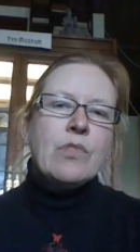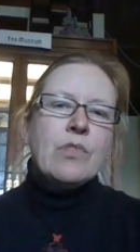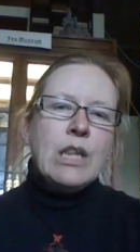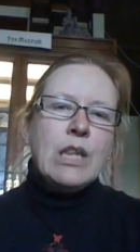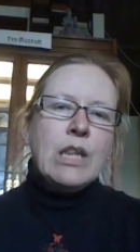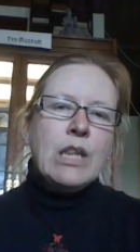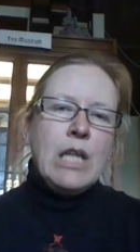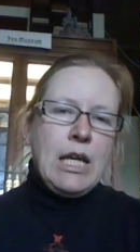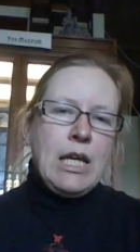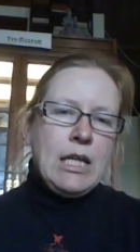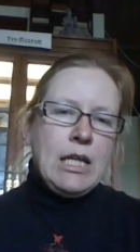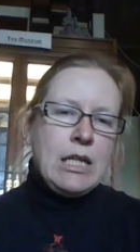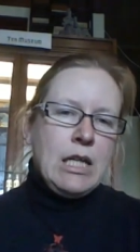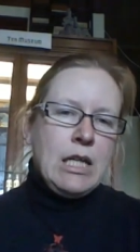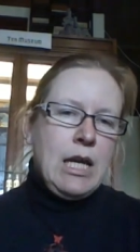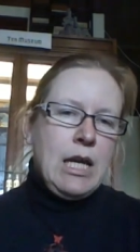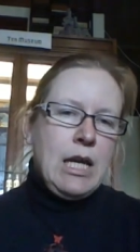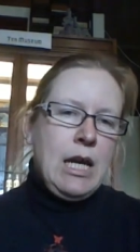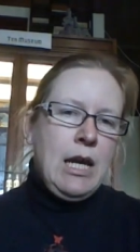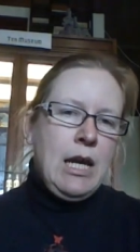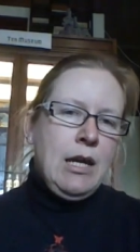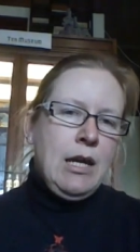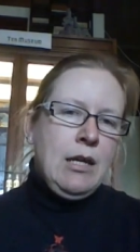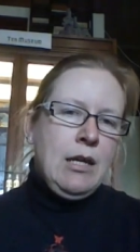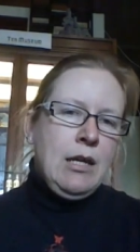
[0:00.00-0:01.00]
like
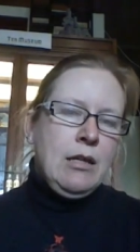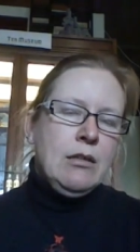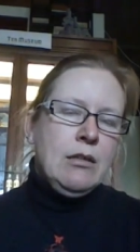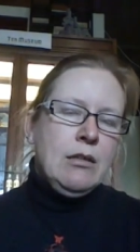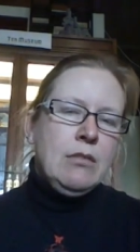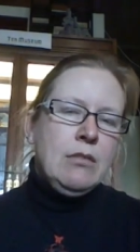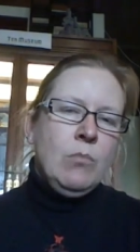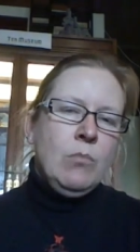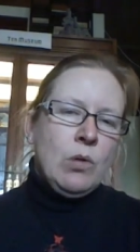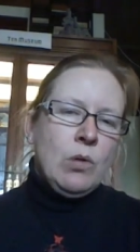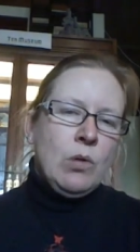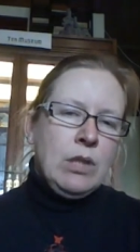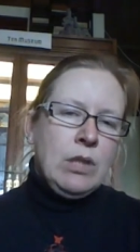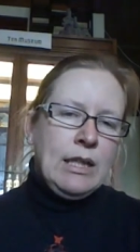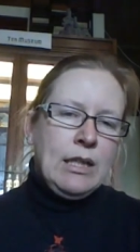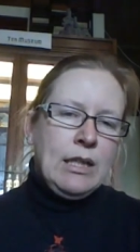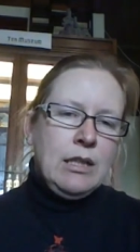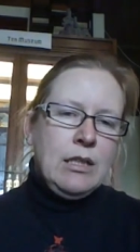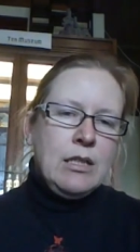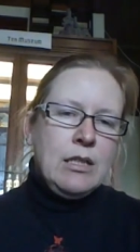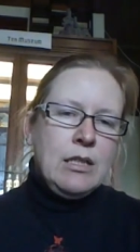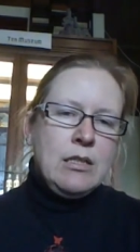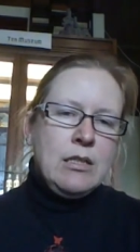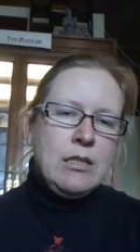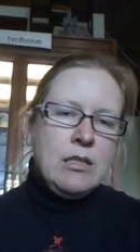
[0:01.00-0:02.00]
more like
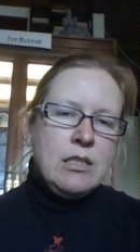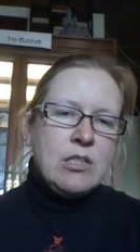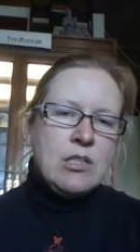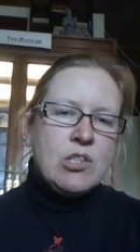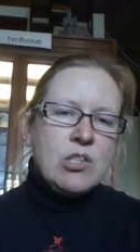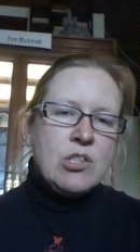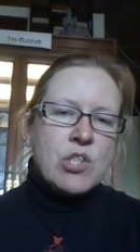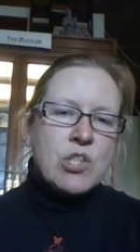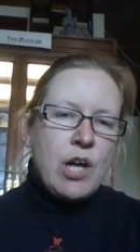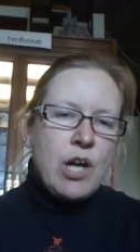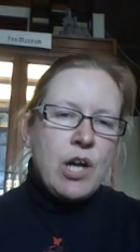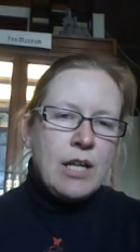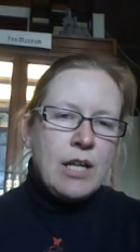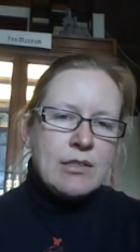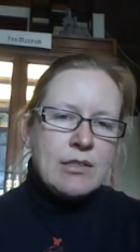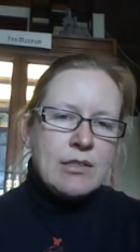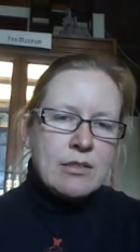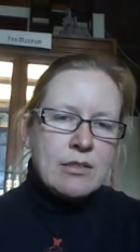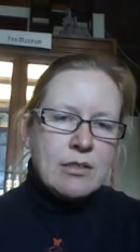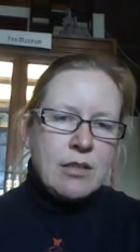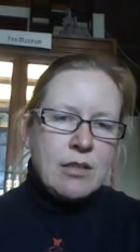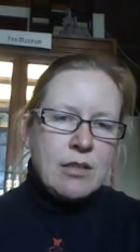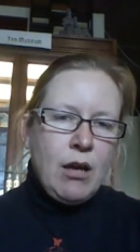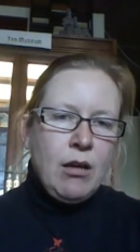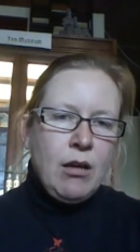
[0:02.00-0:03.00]
an Indian chai
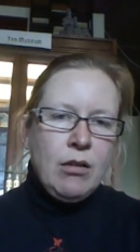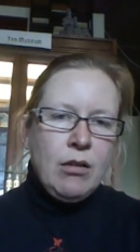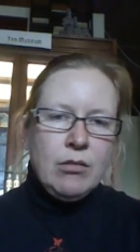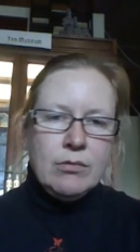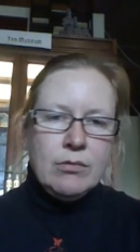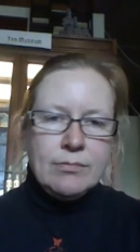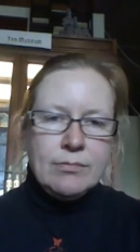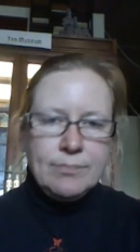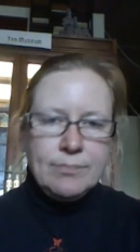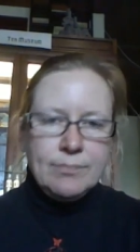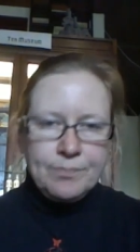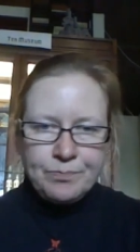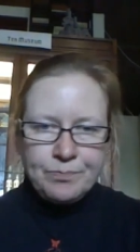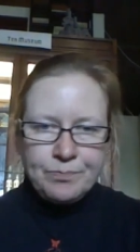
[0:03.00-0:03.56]
style